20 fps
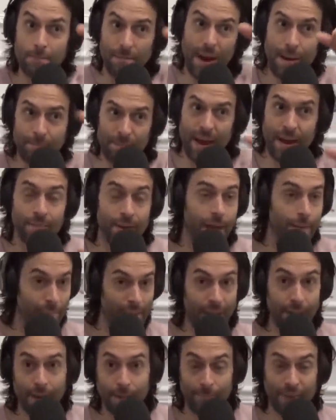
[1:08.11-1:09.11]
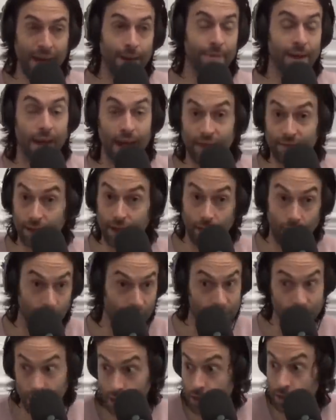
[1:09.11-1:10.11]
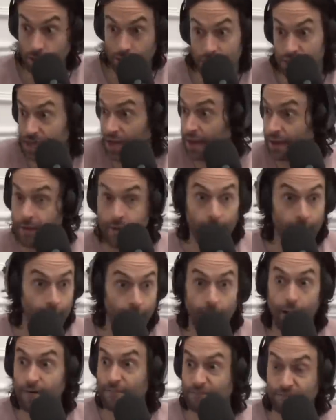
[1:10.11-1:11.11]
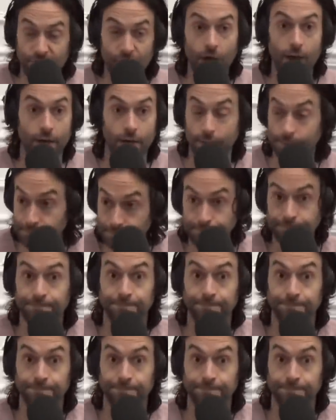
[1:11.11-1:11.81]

Bah, bah, bah, bah. And then all of a sudden you're just like, ah, fuck.